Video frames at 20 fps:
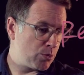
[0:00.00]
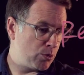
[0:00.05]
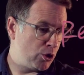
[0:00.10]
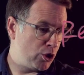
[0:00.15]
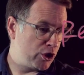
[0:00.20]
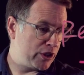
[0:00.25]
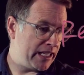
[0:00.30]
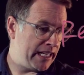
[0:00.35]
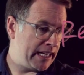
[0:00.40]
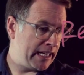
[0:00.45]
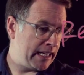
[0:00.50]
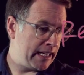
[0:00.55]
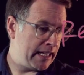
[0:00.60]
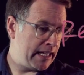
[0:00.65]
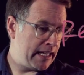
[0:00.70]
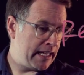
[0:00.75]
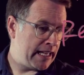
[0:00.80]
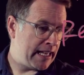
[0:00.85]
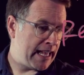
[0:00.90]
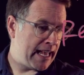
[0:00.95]
we're looking
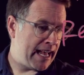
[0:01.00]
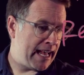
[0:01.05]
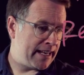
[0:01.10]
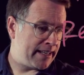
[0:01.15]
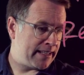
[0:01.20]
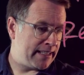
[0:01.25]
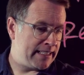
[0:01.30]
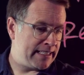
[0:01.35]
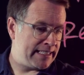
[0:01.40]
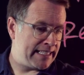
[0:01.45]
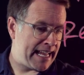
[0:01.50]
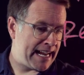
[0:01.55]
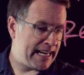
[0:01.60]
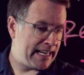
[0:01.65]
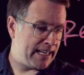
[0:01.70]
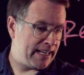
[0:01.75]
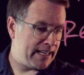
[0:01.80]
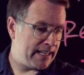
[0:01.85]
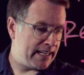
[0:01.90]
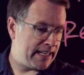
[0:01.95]
at
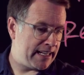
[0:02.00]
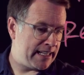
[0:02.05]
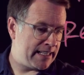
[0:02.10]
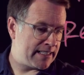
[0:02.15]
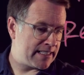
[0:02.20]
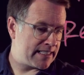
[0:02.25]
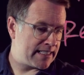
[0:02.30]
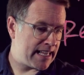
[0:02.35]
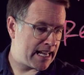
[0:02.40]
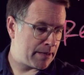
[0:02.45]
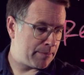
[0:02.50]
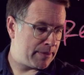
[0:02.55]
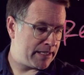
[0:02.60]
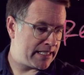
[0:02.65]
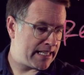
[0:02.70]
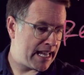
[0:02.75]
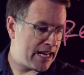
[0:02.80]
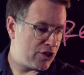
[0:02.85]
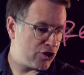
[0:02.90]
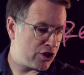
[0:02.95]
data and
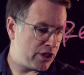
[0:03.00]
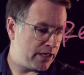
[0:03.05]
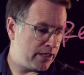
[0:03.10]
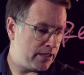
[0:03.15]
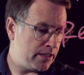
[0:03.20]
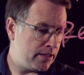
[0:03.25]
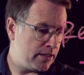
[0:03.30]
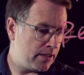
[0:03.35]
segmentation,